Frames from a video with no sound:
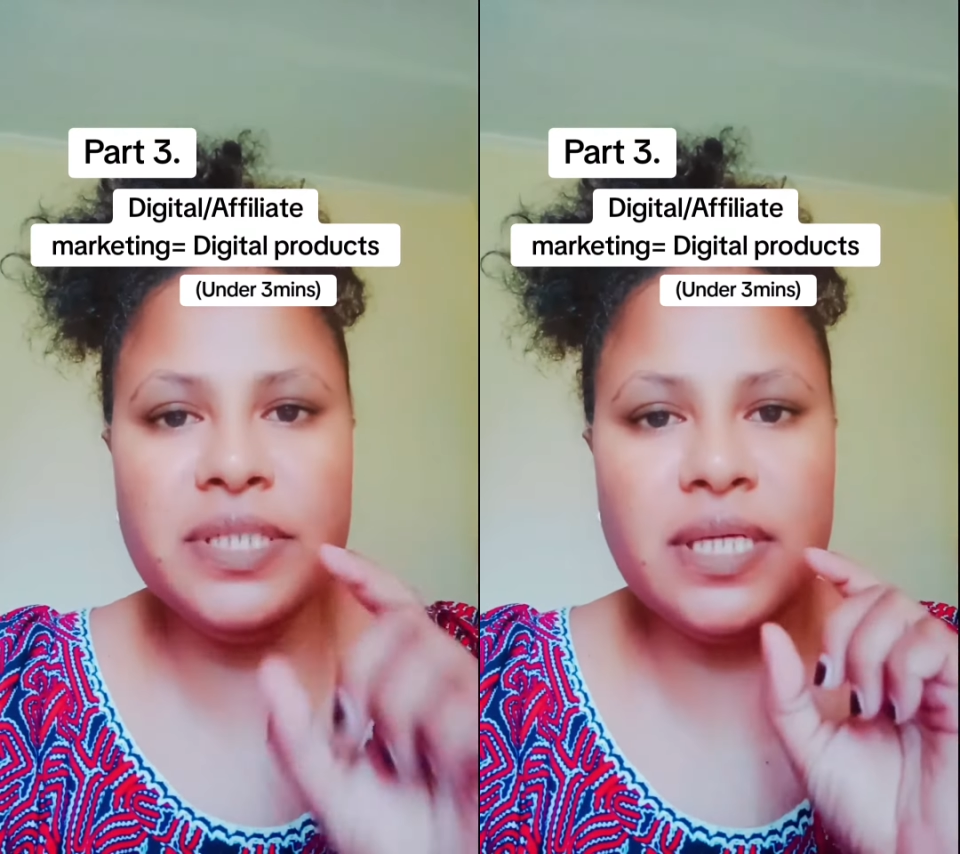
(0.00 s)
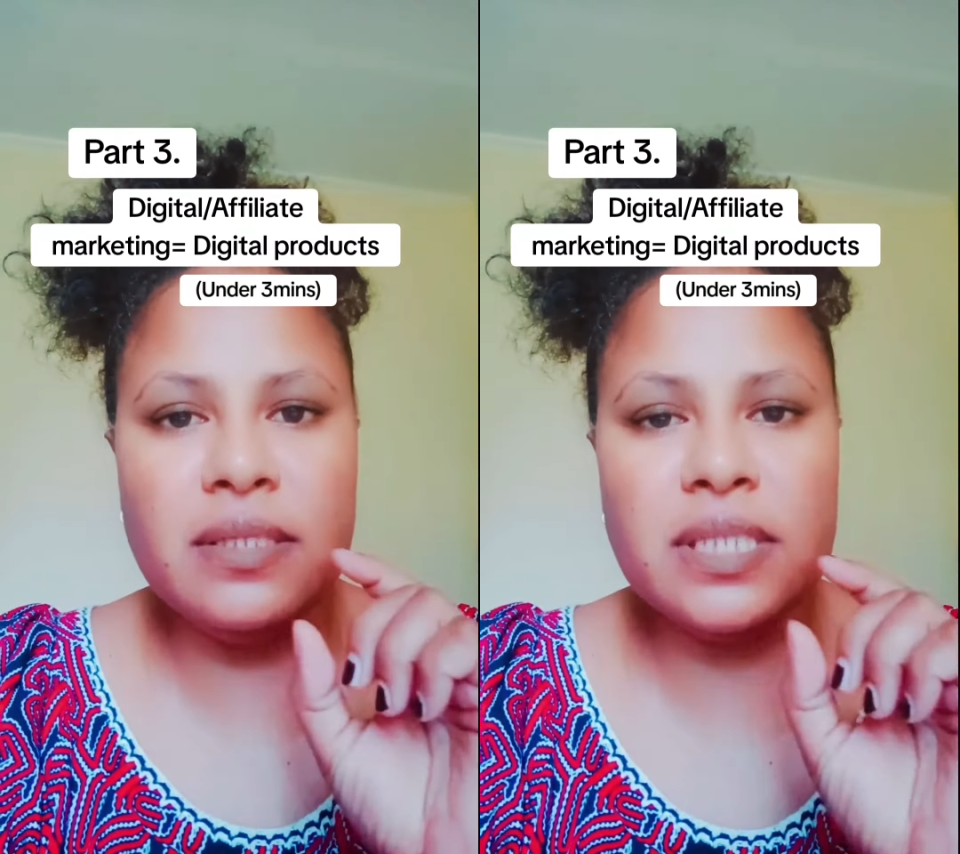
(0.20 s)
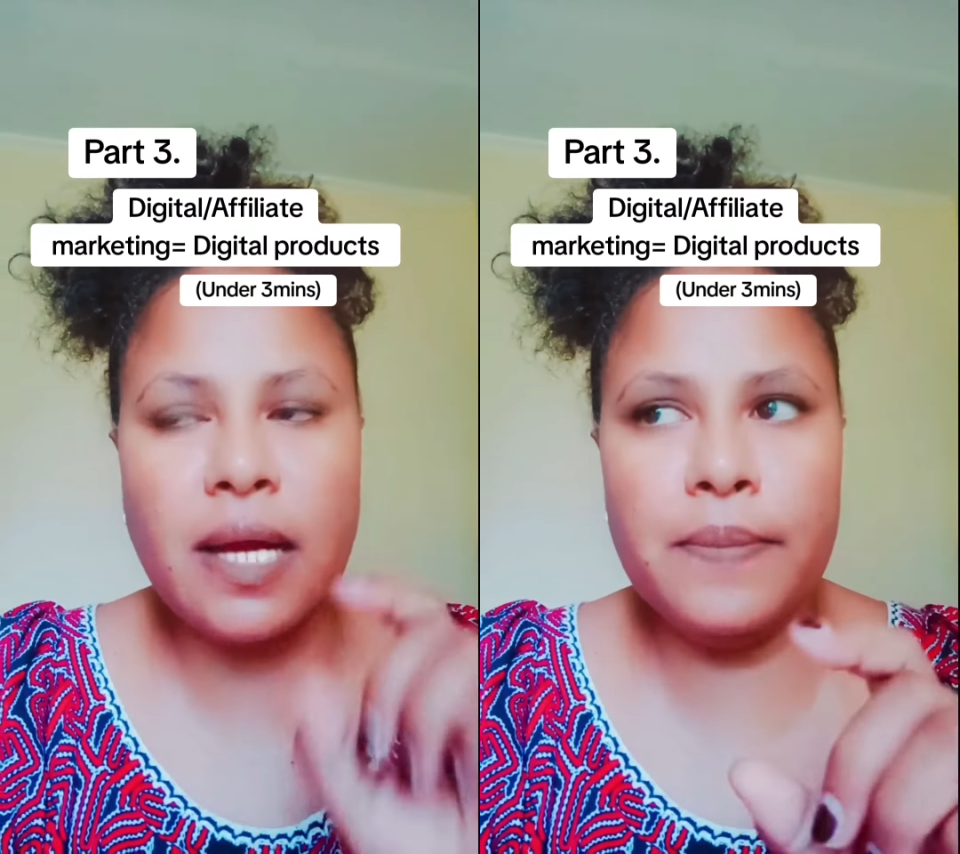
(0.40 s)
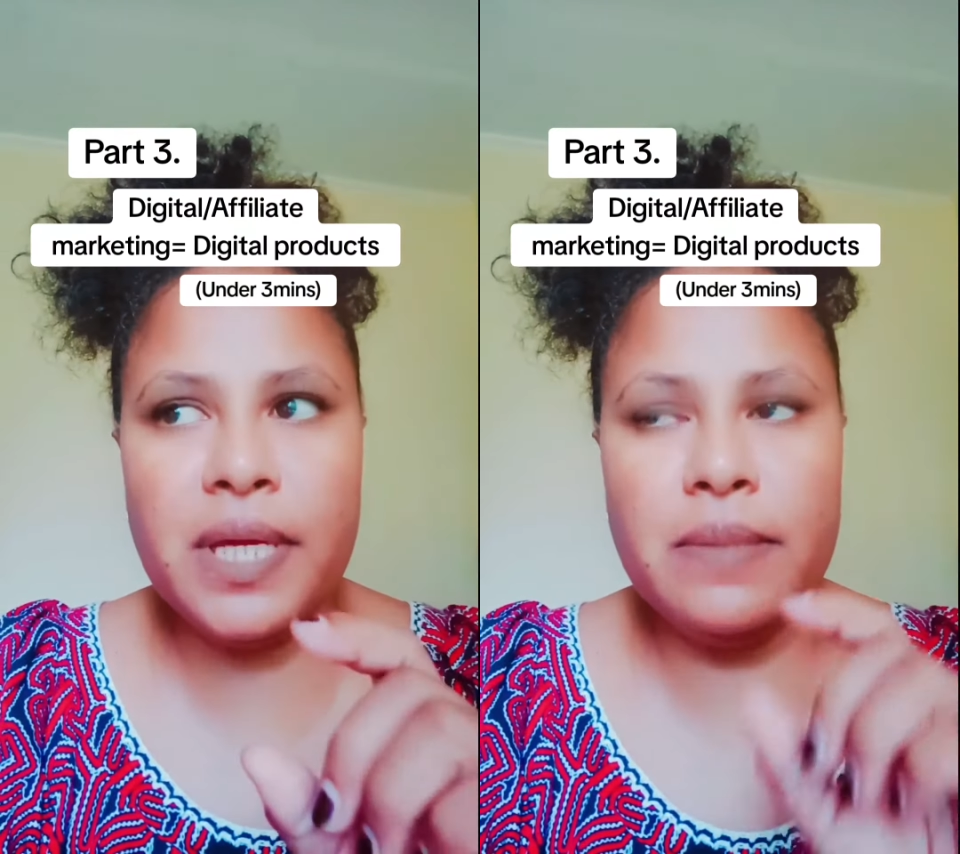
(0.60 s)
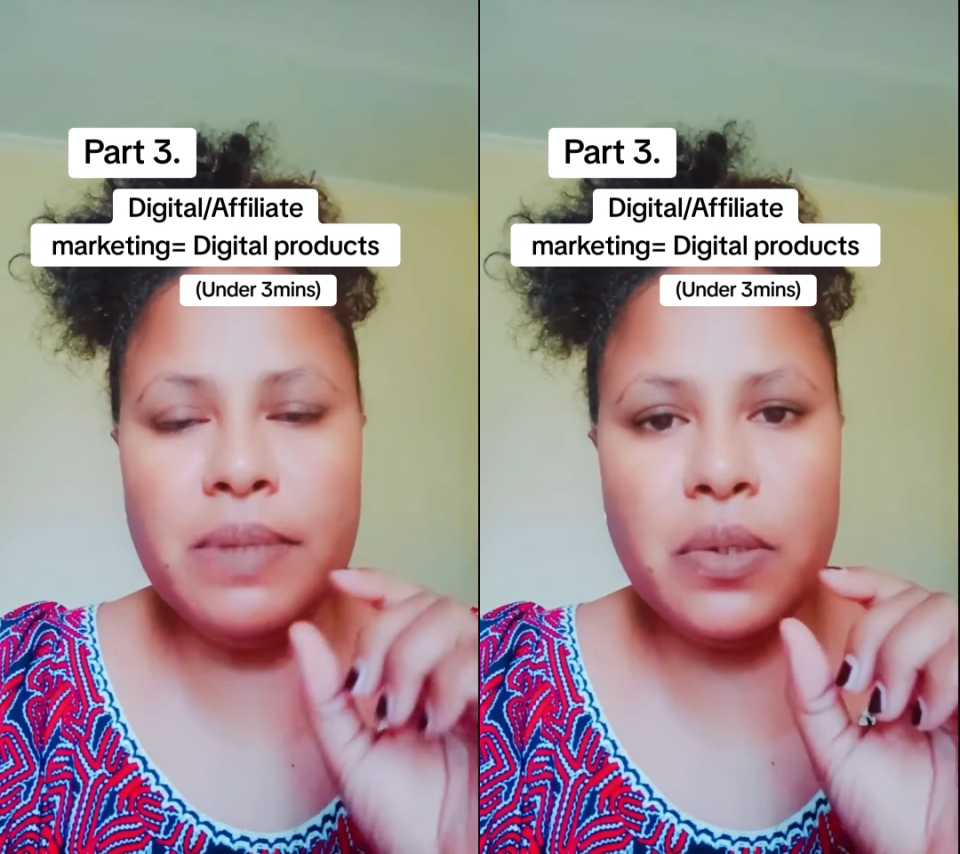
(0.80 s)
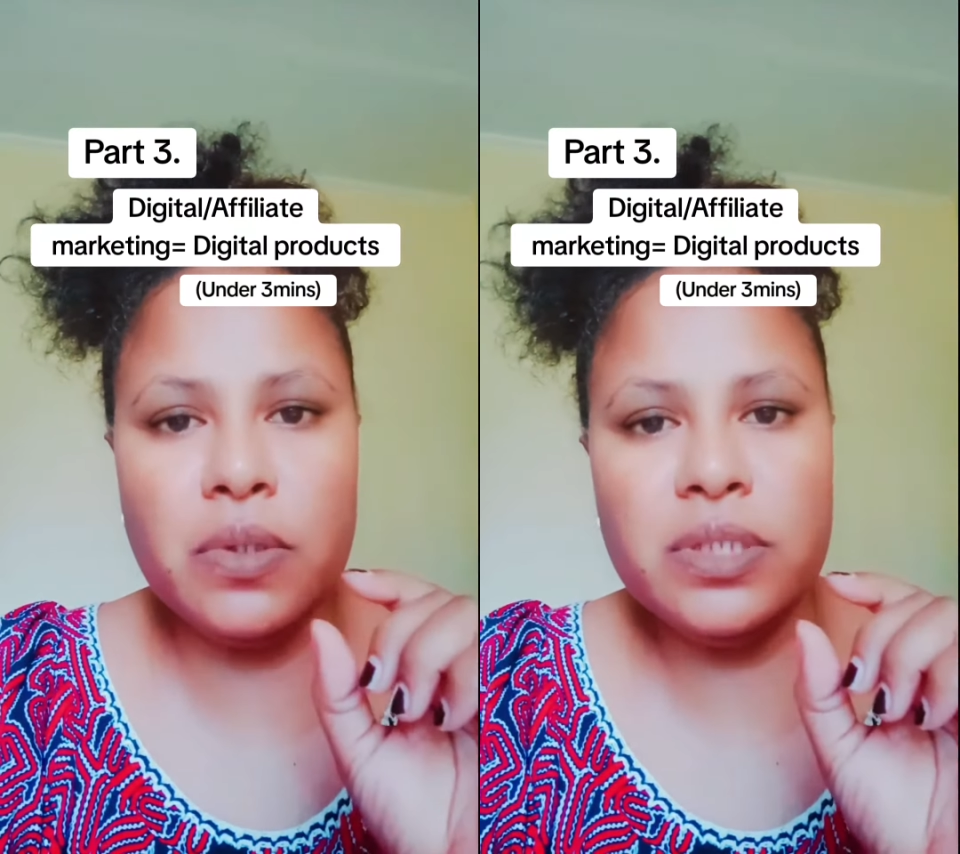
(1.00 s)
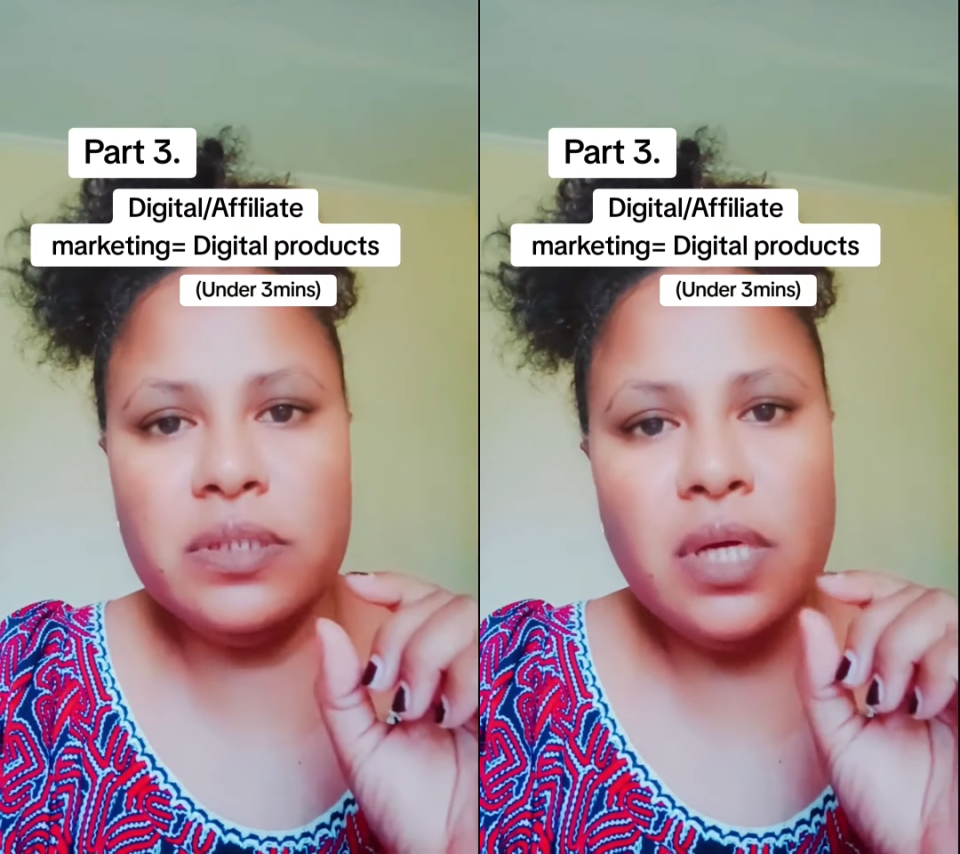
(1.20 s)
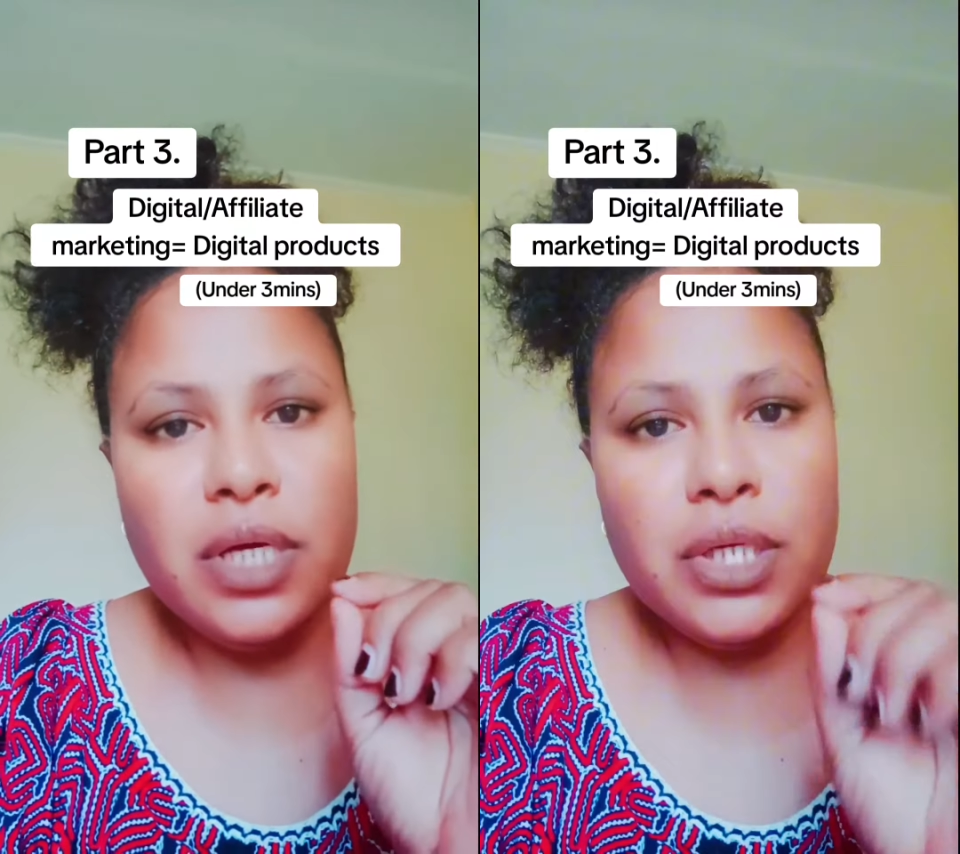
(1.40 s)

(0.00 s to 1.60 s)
results come in because